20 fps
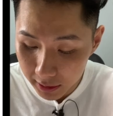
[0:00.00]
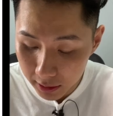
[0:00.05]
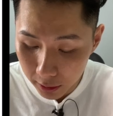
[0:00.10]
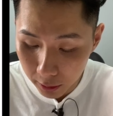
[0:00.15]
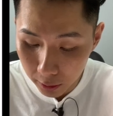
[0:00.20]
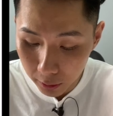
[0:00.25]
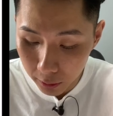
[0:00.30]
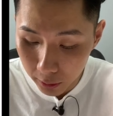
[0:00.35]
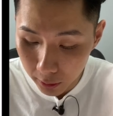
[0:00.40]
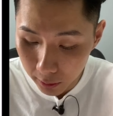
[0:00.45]

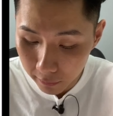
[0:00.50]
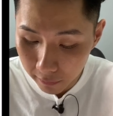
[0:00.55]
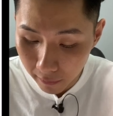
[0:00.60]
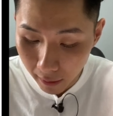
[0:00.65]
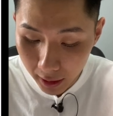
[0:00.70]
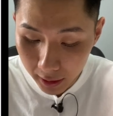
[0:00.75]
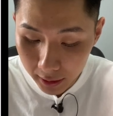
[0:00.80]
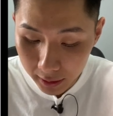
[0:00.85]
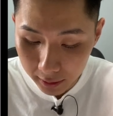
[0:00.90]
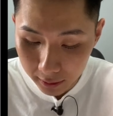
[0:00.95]
to
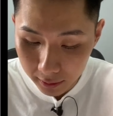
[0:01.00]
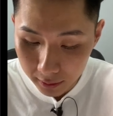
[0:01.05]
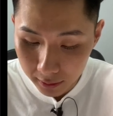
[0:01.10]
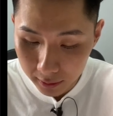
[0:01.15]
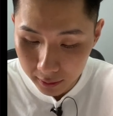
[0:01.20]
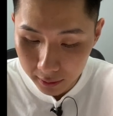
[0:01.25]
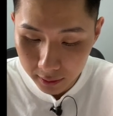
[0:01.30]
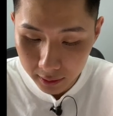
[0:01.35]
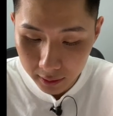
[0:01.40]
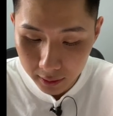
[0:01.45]
find
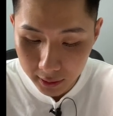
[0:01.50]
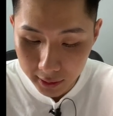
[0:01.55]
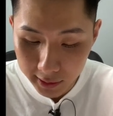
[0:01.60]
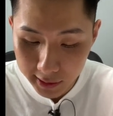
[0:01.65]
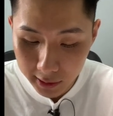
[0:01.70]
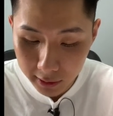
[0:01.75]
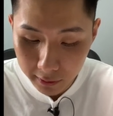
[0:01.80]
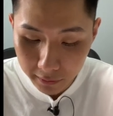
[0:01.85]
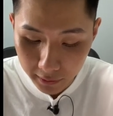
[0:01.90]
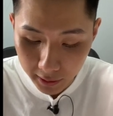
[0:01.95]
the
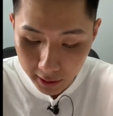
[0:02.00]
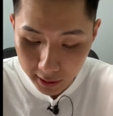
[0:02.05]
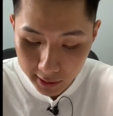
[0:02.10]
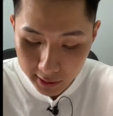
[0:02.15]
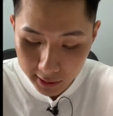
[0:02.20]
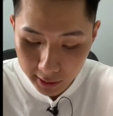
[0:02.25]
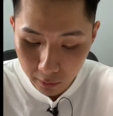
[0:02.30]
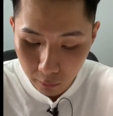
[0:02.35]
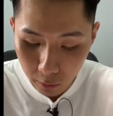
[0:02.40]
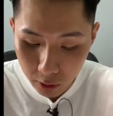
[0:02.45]

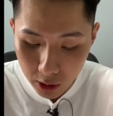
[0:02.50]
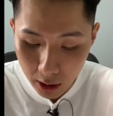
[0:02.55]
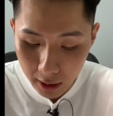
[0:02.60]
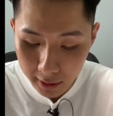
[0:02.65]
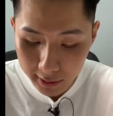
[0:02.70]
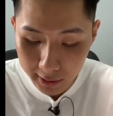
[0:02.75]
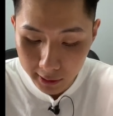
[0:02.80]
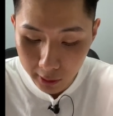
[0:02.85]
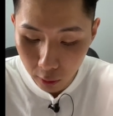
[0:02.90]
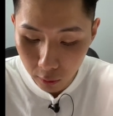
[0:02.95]
surface which has
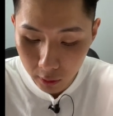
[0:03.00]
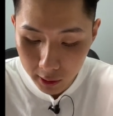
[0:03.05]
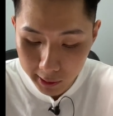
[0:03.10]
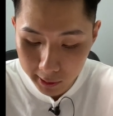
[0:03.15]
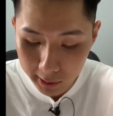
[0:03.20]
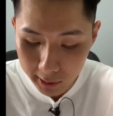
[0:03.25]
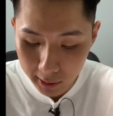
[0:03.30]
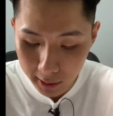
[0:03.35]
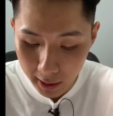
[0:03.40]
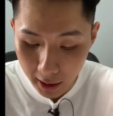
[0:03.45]
the
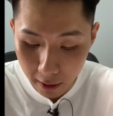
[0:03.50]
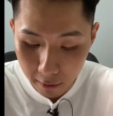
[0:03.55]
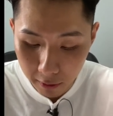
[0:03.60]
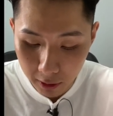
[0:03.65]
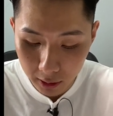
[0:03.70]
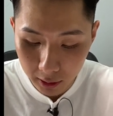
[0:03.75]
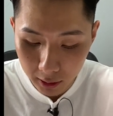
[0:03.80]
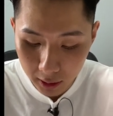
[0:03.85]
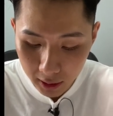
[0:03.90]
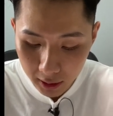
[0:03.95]
lowest
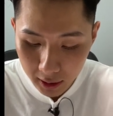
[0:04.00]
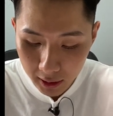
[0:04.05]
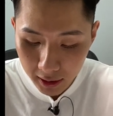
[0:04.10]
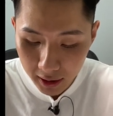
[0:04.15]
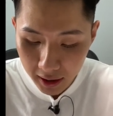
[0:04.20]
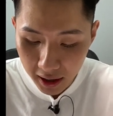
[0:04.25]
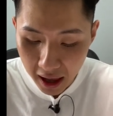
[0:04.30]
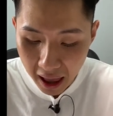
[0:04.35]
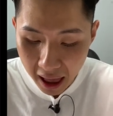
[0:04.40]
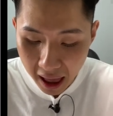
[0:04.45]
area.
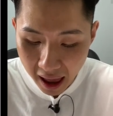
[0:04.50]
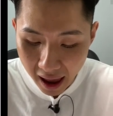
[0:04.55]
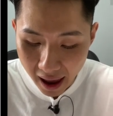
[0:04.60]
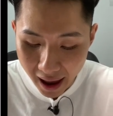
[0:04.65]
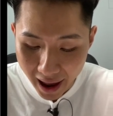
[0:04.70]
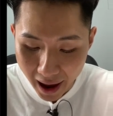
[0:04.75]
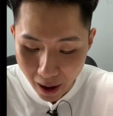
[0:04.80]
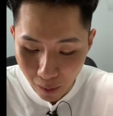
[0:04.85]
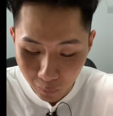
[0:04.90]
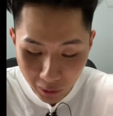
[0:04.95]

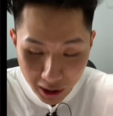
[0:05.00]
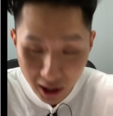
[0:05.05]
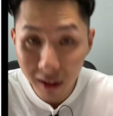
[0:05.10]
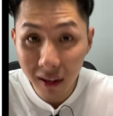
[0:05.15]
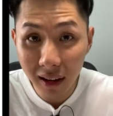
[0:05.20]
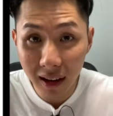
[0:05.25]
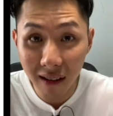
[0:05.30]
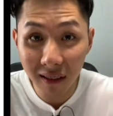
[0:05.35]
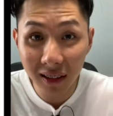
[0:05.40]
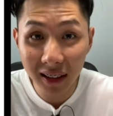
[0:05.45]
Without
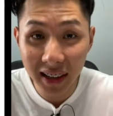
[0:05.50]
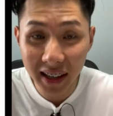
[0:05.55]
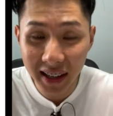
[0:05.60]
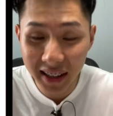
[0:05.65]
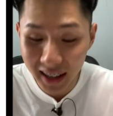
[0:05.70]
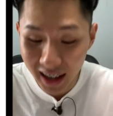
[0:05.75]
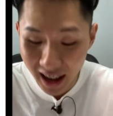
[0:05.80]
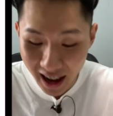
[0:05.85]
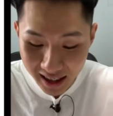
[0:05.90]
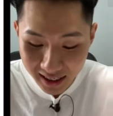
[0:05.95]

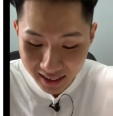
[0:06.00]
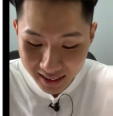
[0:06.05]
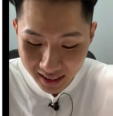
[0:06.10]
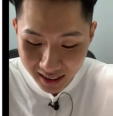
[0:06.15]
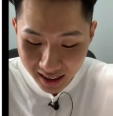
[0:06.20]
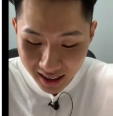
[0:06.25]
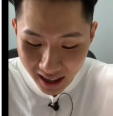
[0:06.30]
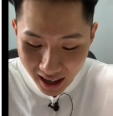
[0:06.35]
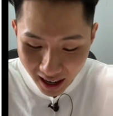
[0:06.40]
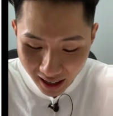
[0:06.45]
calculating
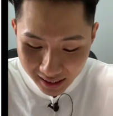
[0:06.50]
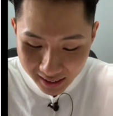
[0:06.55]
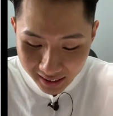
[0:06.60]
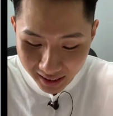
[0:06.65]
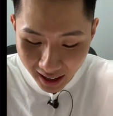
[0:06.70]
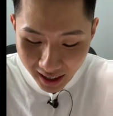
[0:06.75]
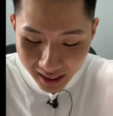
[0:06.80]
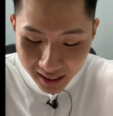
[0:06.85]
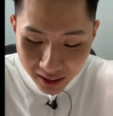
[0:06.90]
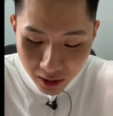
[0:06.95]
anything,
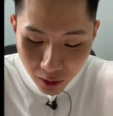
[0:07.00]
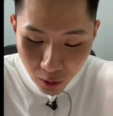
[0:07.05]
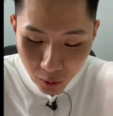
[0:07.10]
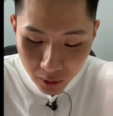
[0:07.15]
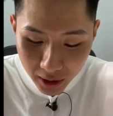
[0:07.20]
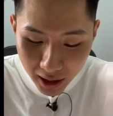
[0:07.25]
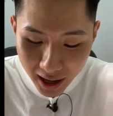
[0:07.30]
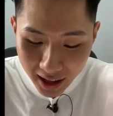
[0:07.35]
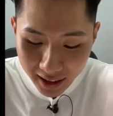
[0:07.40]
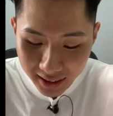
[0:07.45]
I know
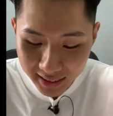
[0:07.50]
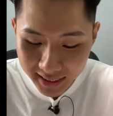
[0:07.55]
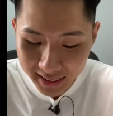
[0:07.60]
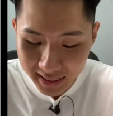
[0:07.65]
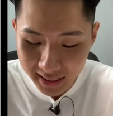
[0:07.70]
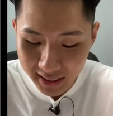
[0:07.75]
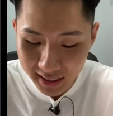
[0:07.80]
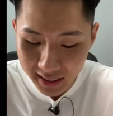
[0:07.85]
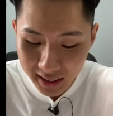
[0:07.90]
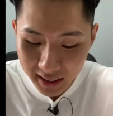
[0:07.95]
that
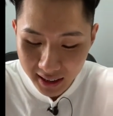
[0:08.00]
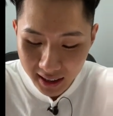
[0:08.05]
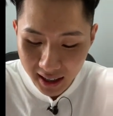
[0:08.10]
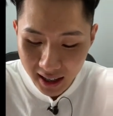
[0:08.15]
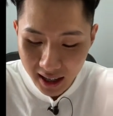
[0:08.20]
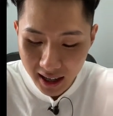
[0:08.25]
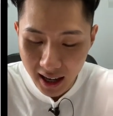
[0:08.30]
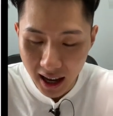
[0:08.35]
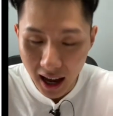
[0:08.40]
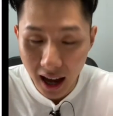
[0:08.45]
C
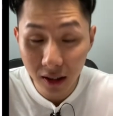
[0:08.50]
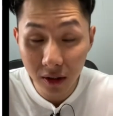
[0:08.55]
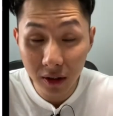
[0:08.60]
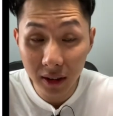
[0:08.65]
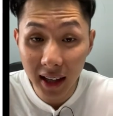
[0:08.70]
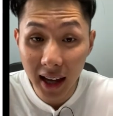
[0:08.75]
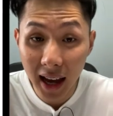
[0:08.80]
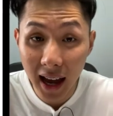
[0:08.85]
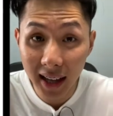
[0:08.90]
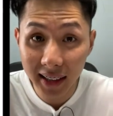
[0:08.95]

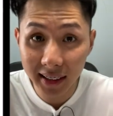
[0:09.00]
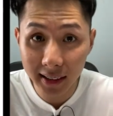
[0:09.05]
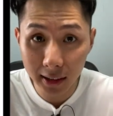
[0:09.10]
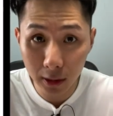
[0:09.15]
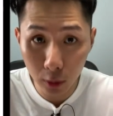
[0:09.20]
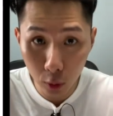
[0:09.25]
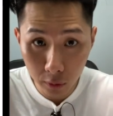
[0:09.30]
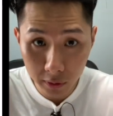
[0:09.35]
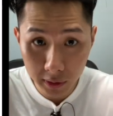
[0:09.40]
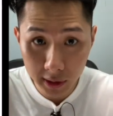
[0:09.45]
actually has the
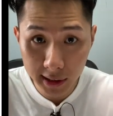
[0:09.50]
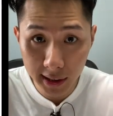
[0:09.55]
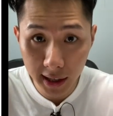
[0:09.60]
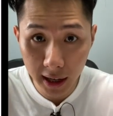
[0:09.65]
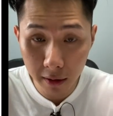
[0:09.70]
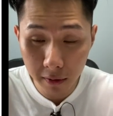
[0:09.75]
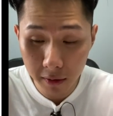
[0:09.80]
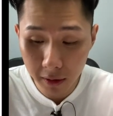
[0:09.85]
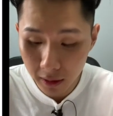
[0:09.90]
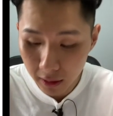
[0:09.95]
lowest
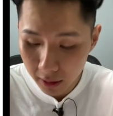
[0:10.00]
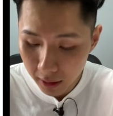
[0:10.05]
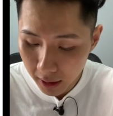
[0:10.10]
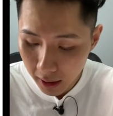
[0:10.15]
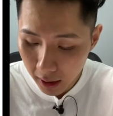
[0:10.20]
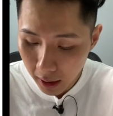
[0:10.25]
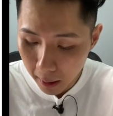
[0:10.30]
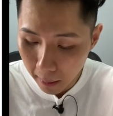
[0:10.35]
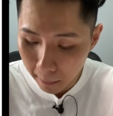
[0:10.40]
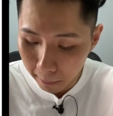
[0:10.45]
area,
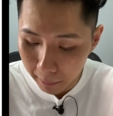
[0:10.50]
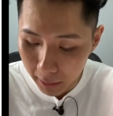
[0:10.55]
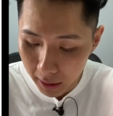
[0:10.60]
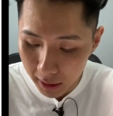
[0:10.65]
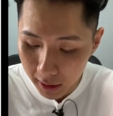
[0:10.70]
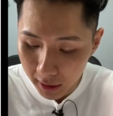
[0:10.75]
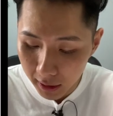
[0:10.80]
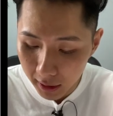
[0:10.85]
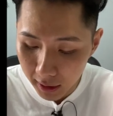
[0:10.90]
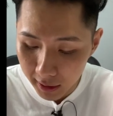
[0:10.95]

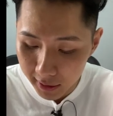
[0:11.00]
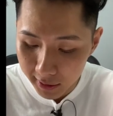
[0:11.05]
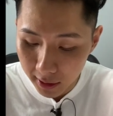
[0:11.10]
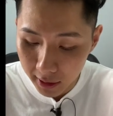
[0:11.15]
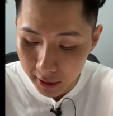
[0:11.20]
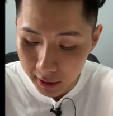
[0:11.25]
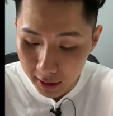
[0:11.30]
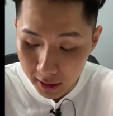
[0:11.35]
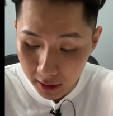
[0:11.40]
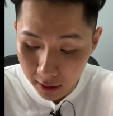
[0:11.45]
meaning it's
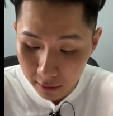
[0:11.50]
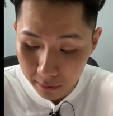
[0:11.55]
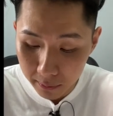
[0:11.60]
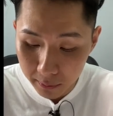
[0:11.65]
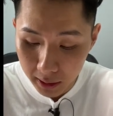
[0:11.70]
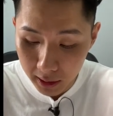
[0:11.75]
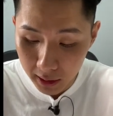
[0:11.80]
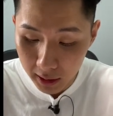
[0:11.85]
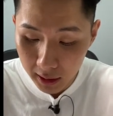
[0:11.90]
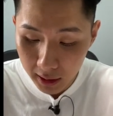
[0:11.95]
gonna give
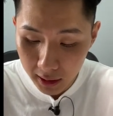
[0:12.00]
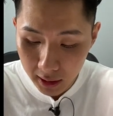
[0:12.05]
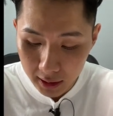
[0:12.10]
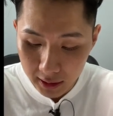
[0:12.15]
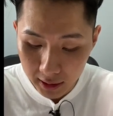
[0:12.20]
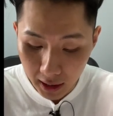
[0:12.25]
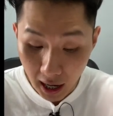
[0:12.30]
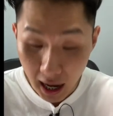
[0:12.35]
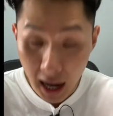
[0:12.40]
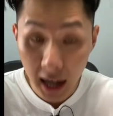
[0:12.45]
me
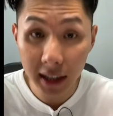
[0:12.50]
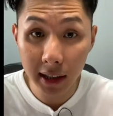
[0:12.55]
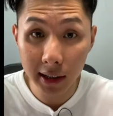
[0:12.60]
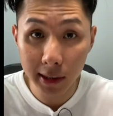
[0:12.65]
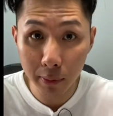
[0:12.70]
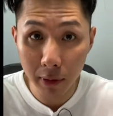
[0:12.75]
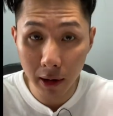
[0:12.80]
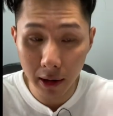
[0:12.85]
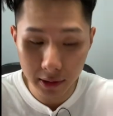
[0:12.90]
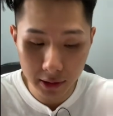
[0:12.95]
the
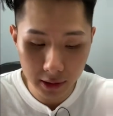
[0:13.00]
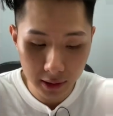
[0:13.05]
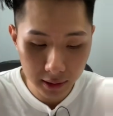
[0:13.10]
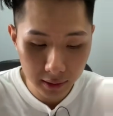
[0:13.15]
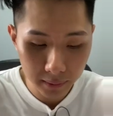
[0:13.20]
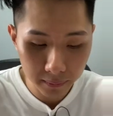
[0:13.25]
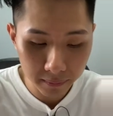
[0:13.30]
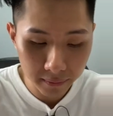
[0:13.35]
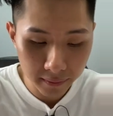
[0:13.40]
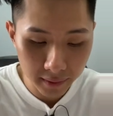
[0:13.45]
highest pressure.
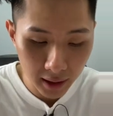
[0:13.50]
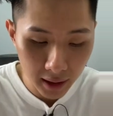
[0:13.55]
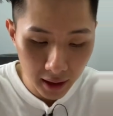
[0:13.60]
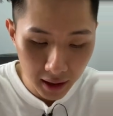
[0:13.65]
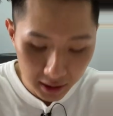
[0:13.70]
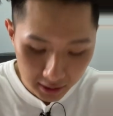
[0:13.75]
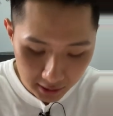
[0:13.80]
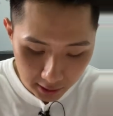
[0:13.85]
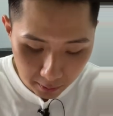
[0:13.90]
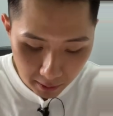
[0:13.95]

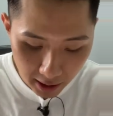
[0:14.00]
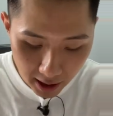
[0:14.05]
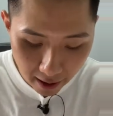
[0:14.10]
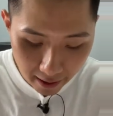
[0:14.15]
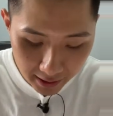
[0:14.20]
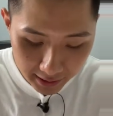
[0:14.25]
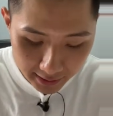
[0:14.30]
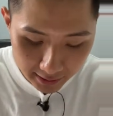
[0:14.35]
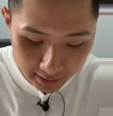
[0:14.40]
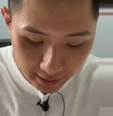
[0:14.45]
So my
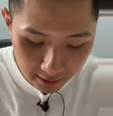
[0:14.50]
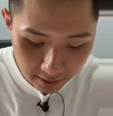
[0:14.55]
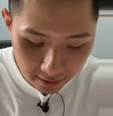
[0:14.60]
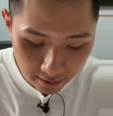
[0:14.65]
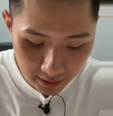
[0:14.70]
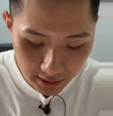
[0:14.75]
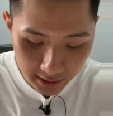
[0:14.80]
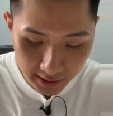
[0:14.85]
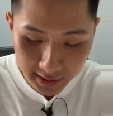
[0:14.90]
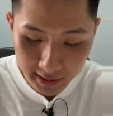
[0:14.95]
answer here
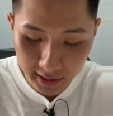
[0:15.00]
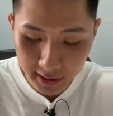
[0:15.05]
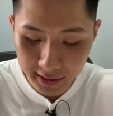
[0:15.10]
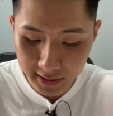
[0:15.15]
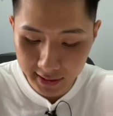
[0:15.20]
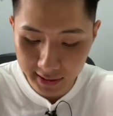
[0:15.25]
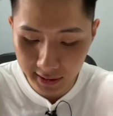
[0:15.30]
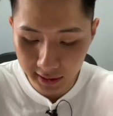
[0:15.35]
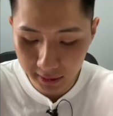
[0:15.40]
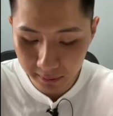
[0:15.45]
is
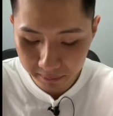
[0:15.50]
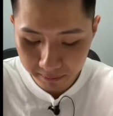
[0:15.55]
C.